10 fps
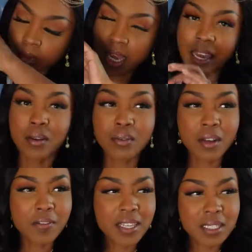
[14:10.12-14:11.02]
I don't
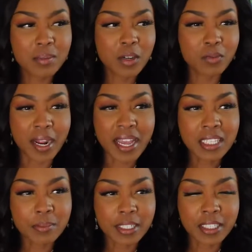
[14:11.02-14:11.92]
know if I smell
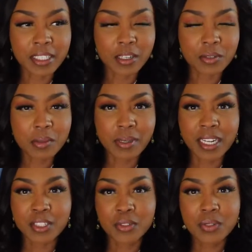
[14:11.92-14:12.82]
raspberry notes, but I
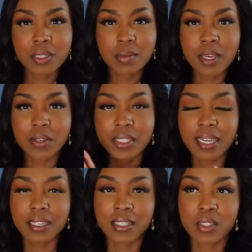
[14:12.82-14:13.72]
do smell, it's
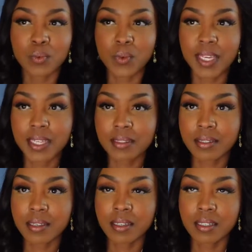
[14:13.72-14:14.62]
like a
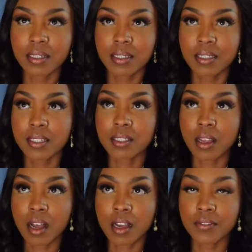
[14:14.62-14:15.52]
sweet,
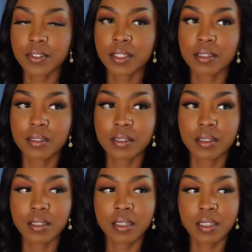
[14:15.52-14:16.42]
soft,
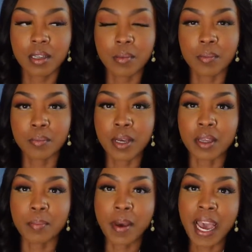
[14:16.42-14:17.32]

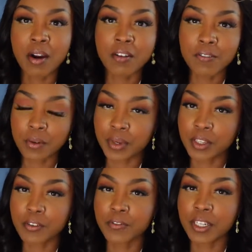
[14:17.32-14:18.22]
but powerful when
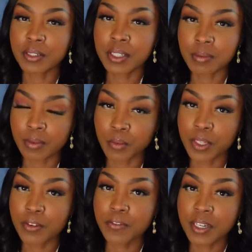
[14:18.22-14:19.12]
you first when
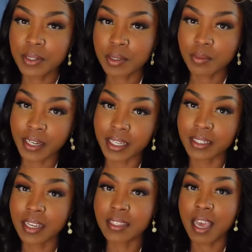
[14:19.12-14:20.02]
you first spray it
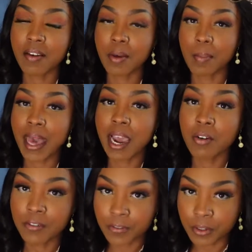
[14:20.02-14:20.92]
does have a
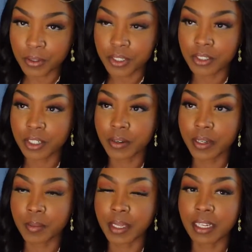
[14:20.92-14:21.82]
powerful you know what
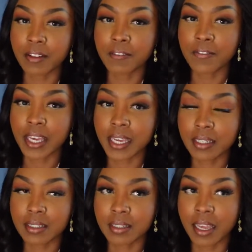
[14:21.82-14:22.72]
I mean
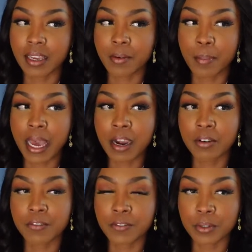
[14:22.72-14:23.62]
effect like a
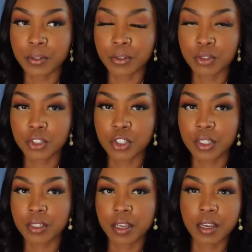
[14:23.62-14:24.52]
powerful
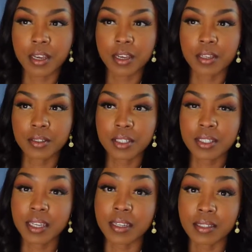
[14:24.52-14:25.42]
uh,
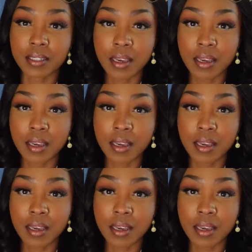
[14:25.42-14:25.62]
scent